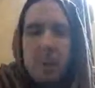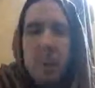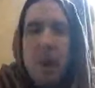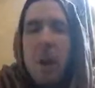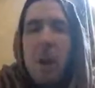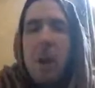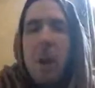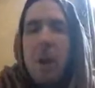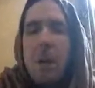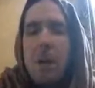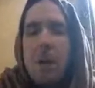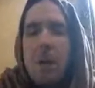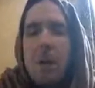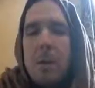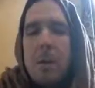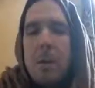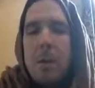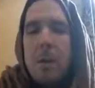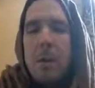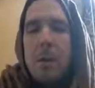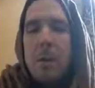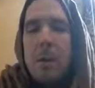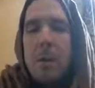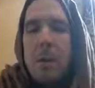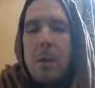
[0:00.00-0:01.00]
oh,
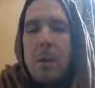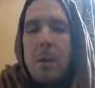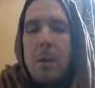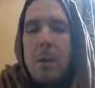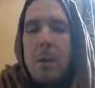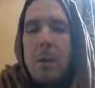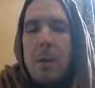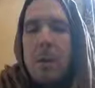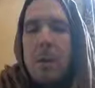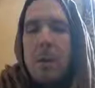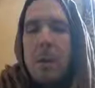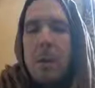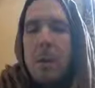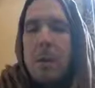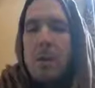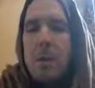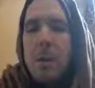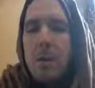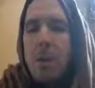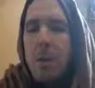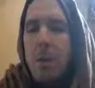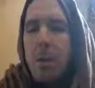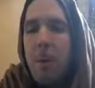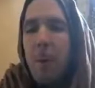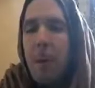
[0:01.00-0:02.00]
there's
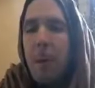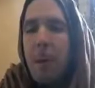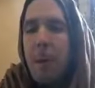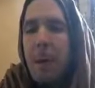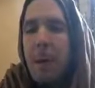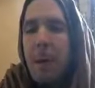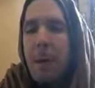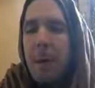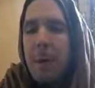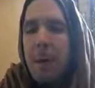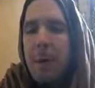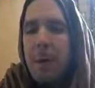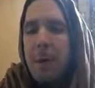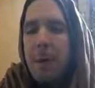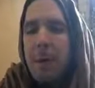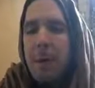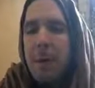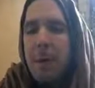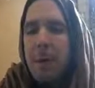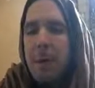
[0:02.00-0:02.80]
a flaw here.